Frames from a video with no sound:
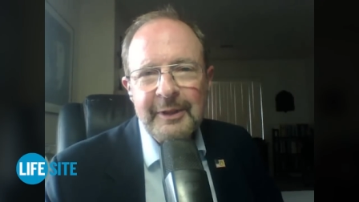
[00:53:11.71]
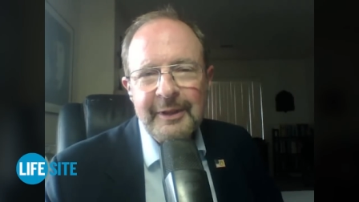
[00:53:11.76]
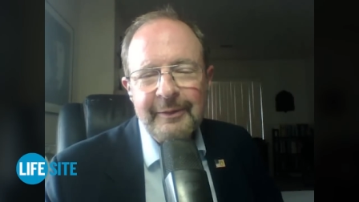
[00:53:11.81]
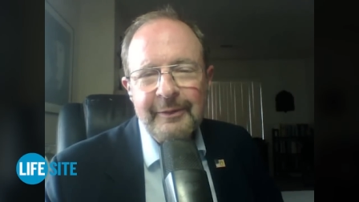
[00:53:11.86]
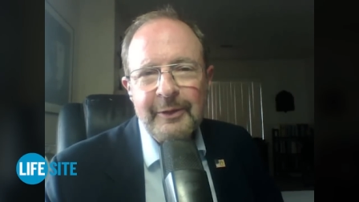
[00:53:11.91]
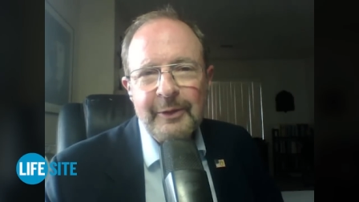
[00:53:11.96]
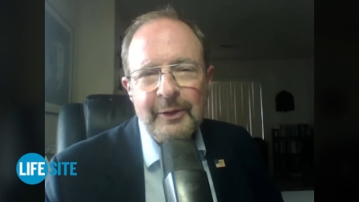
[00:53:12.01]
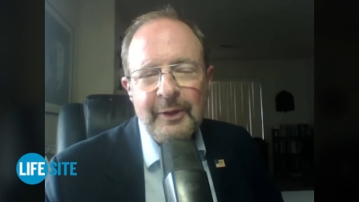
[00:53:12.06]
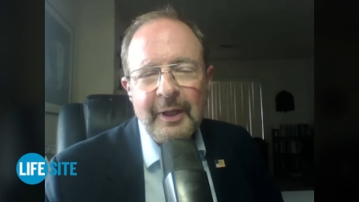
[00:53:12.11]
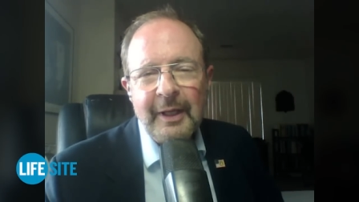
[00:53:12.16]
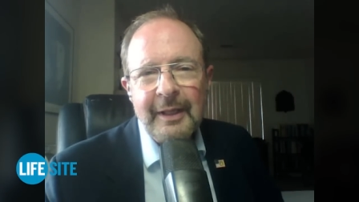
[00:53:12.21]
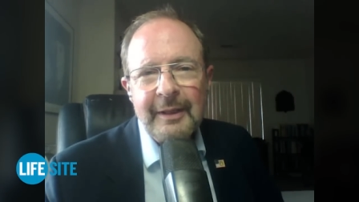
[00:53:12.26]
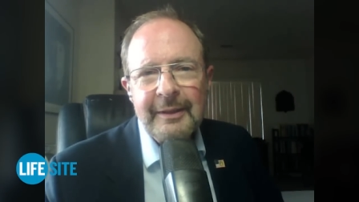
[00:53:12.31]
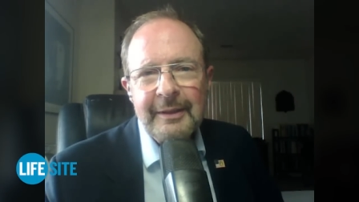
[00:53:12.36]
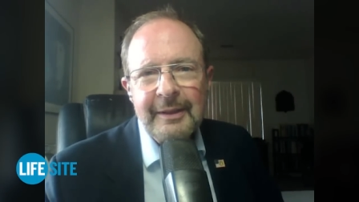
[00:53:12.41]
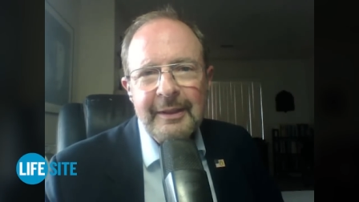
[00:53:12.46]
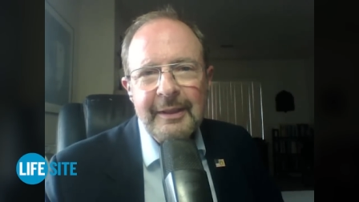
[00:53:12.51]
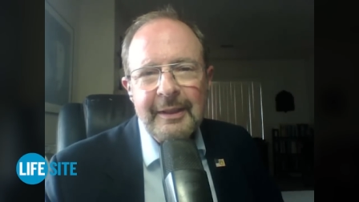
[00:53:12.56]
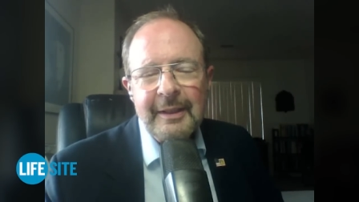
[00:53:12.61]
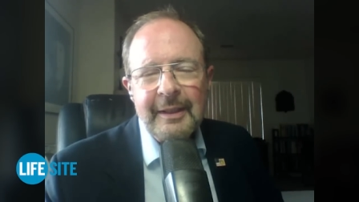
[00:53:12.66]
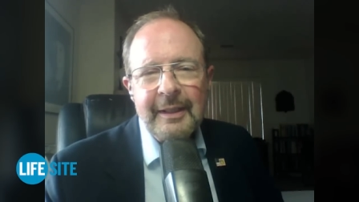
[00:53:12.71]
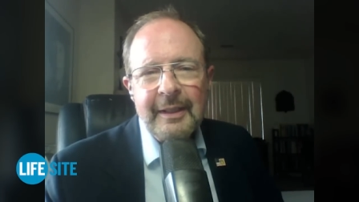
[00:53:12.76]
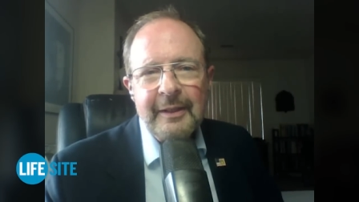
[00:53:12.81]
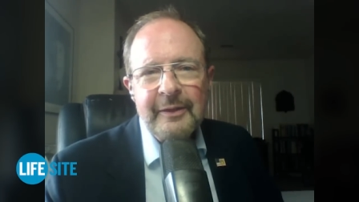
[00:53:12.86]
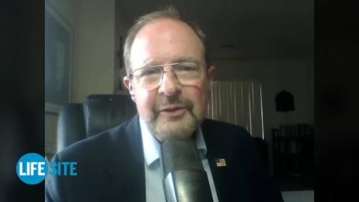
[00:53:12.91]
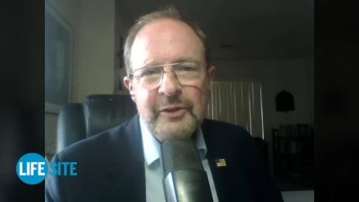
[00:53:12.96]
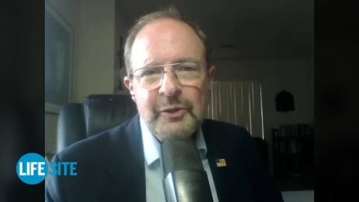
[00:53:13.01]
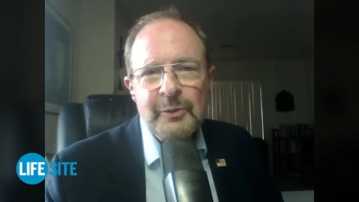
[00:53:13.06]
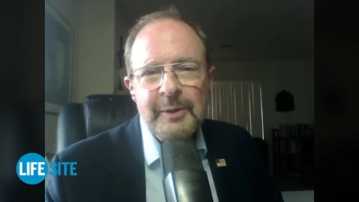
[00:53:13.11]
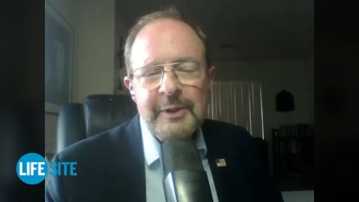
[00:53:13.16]
believe it or not.
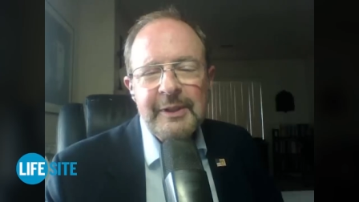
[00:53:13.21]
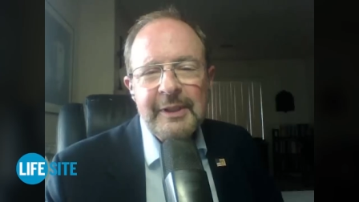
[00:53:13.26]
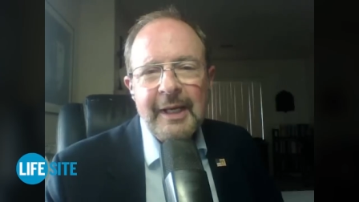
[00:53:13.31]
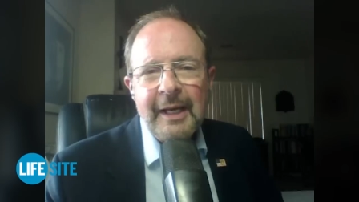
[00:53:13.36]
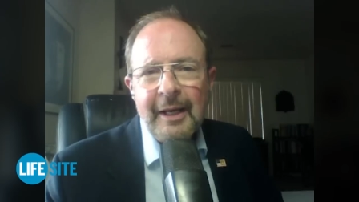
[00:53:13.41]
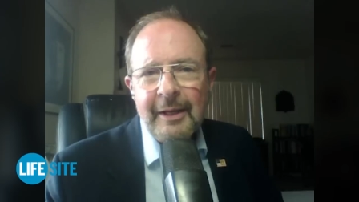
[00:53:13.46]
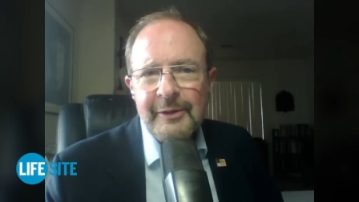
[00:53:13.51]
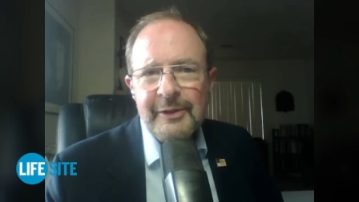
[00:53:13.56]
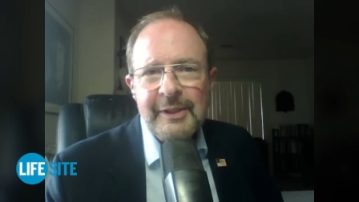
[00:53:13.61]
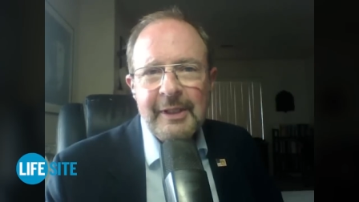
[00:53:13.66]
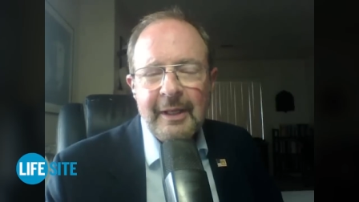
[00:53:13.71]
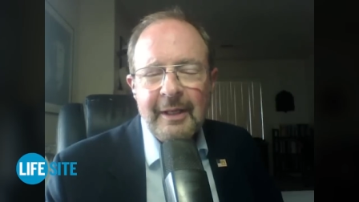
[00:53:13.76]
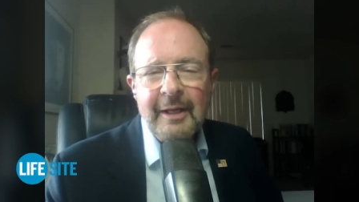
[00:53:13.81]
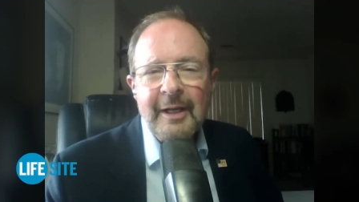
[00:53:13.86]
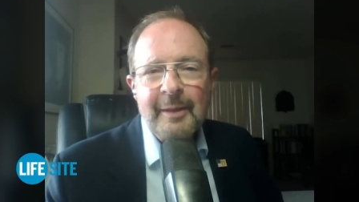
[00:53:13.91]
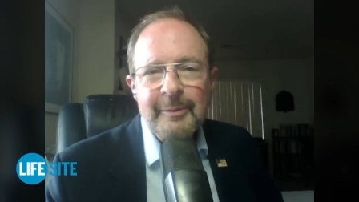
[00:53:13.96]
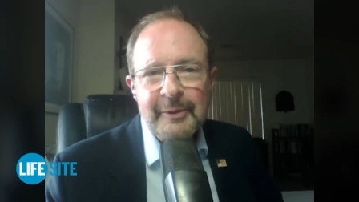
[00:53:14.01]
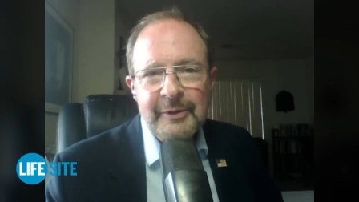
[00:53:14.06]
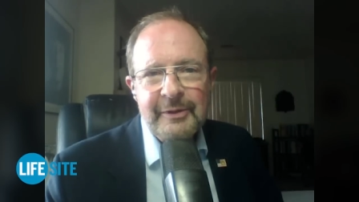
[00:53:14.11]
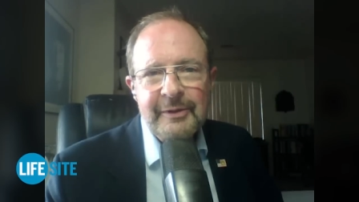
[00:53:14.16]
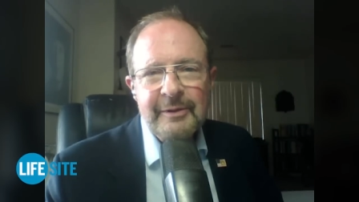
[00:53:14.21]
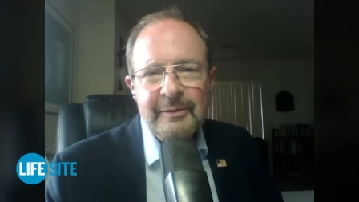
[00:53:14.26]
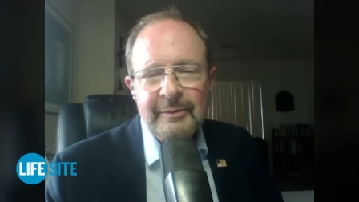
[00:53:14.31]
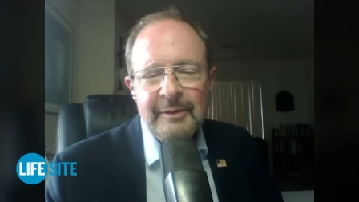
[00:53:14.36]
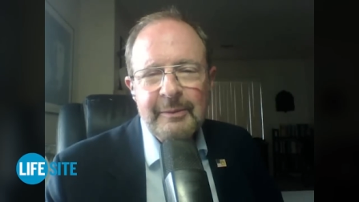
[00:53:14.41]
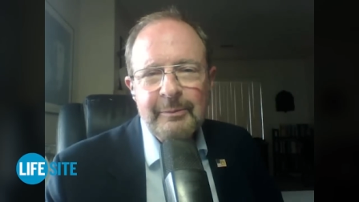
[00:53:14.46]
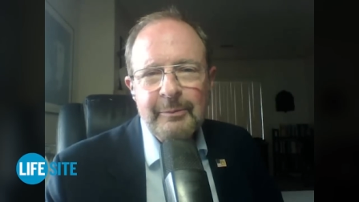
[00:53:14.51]
And swisscows.com is